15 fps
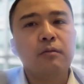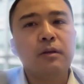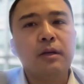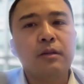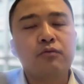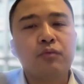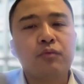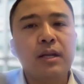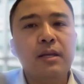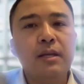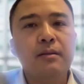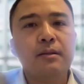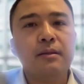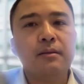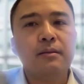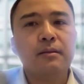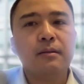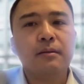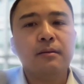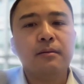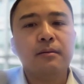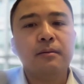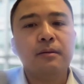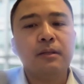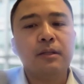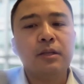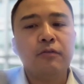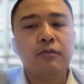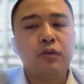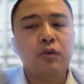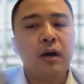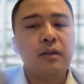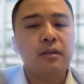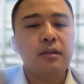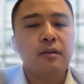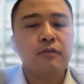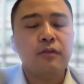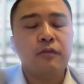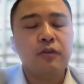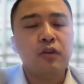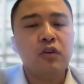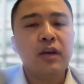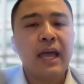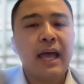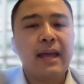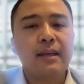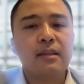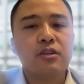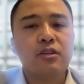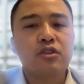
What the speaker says: it's really, if you look at it,